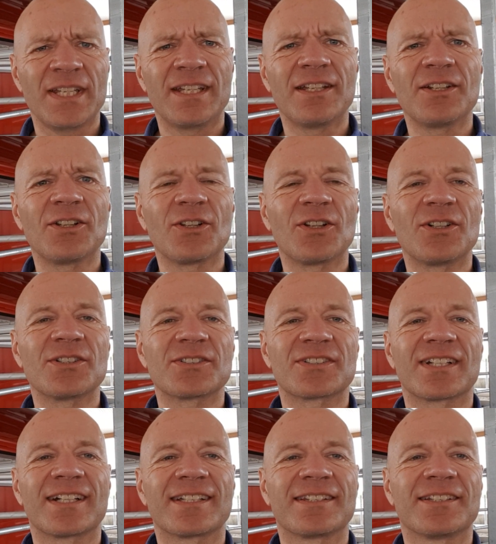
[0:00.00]
in
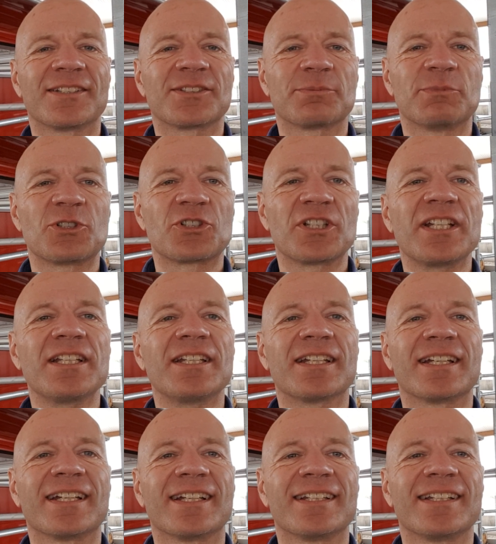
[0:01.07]
alongside this machine
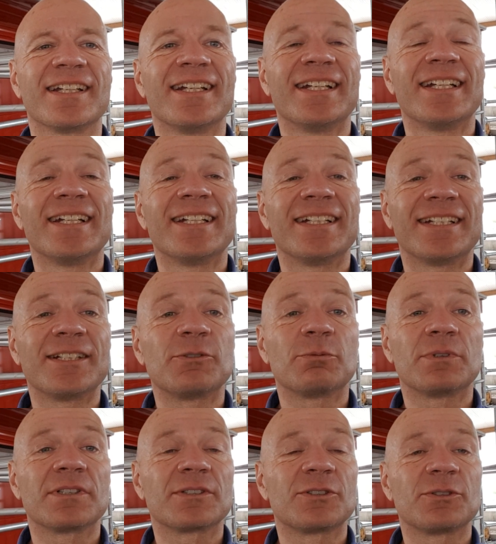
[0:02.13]
and it
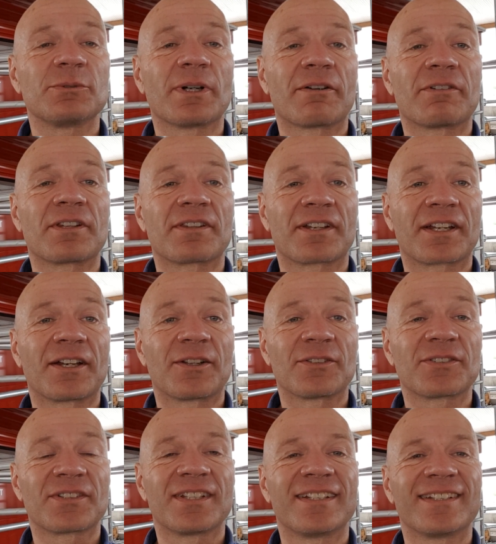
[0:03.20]
will do everything
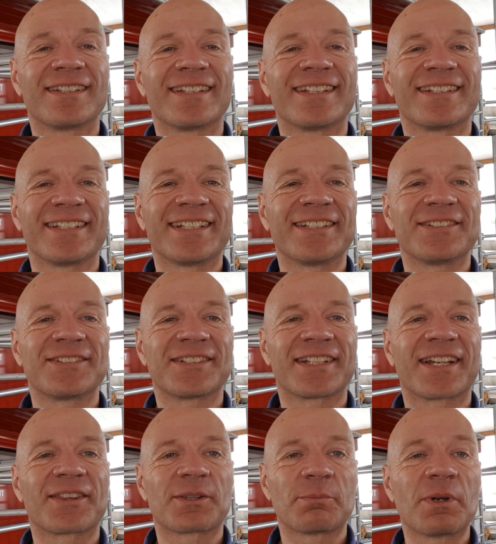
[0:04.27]
else that needs to
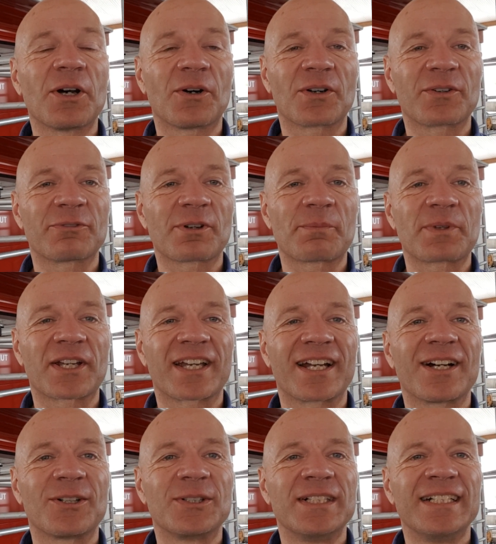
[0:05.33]
get the milk from the
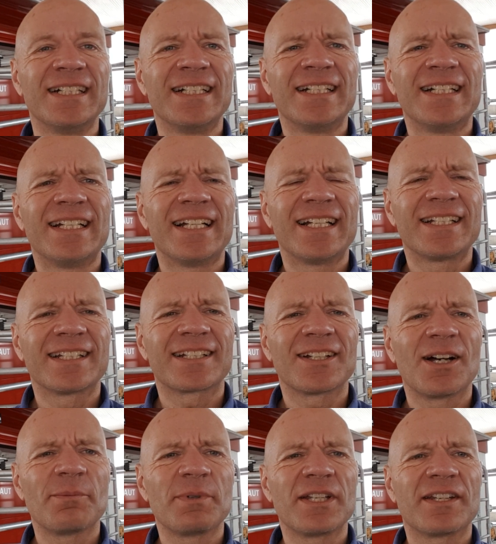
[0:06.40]
cow. And it
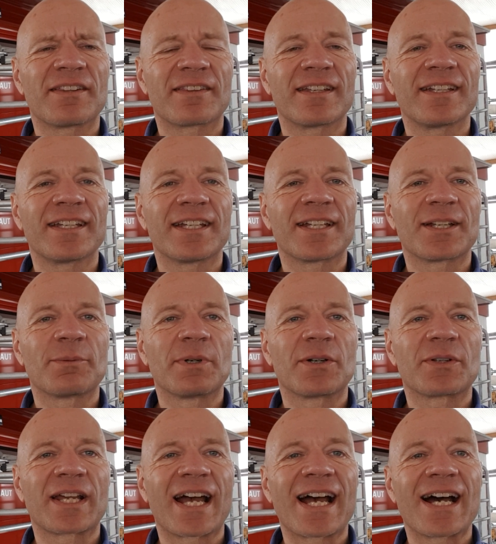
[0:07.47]
got me to thinking
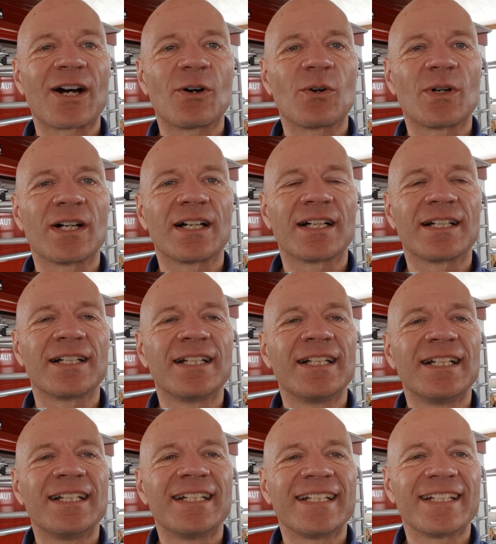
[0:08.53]
about how
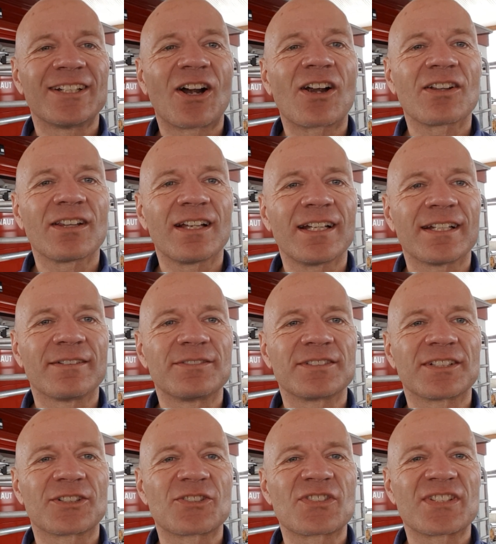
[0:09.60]
in our
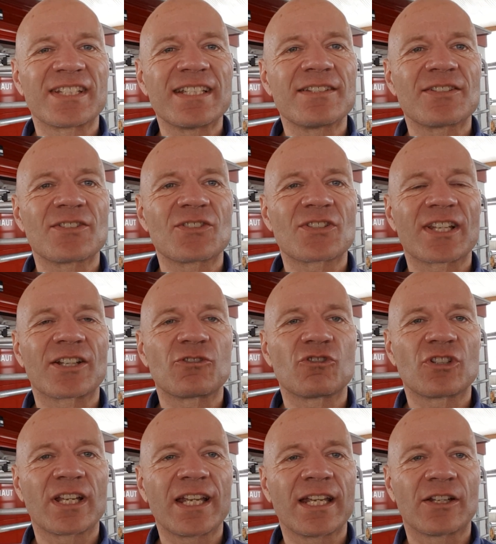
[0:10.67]
lives there's seasons that
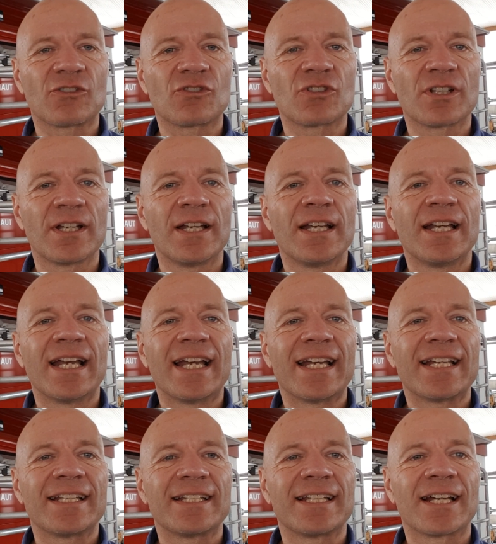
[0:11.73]
change.
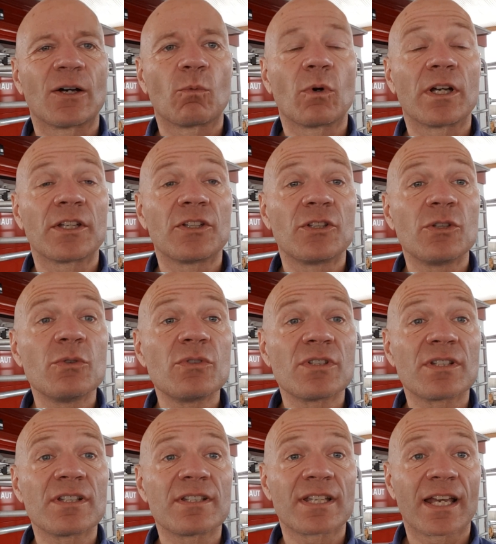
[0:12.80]
And what
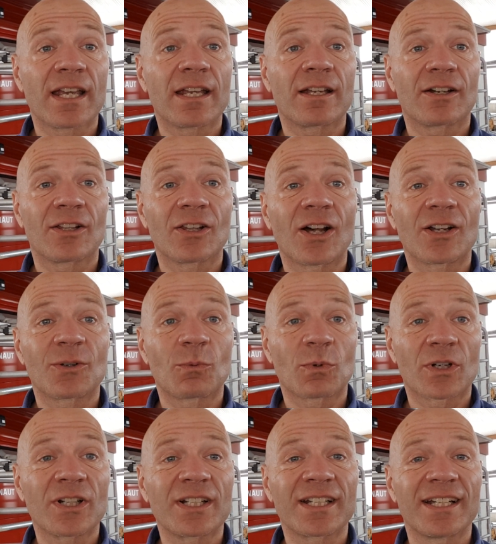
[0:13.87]
used to take a lot of
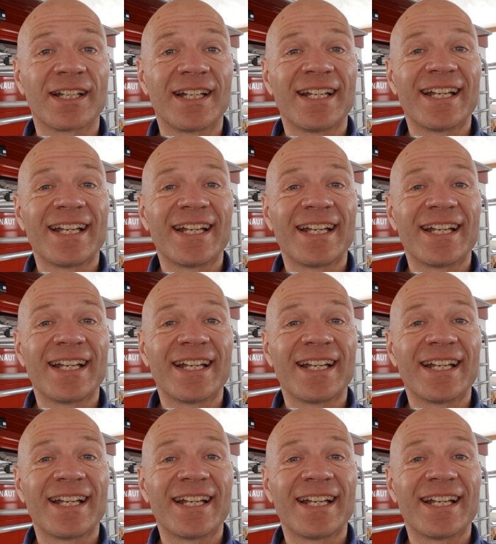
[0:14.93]
work